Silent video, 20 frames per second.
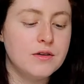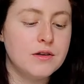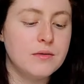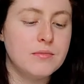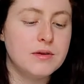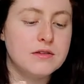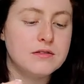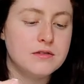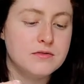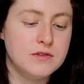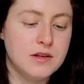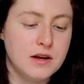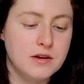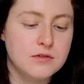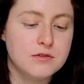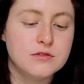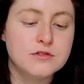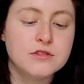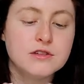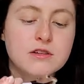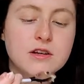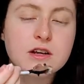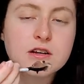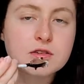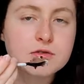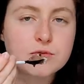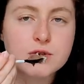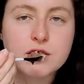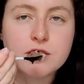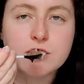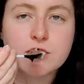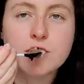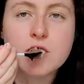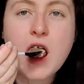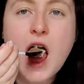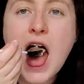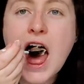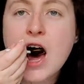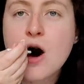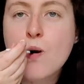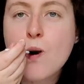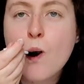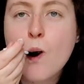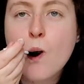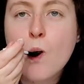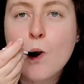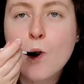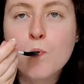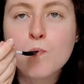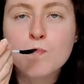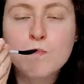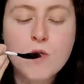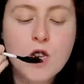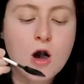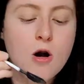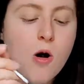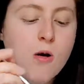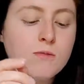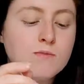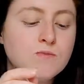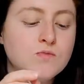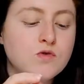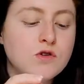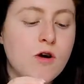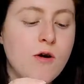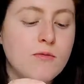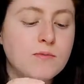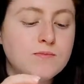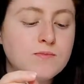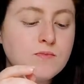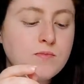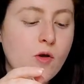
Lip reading: and the bits of that crunchy thing, it's really good. So,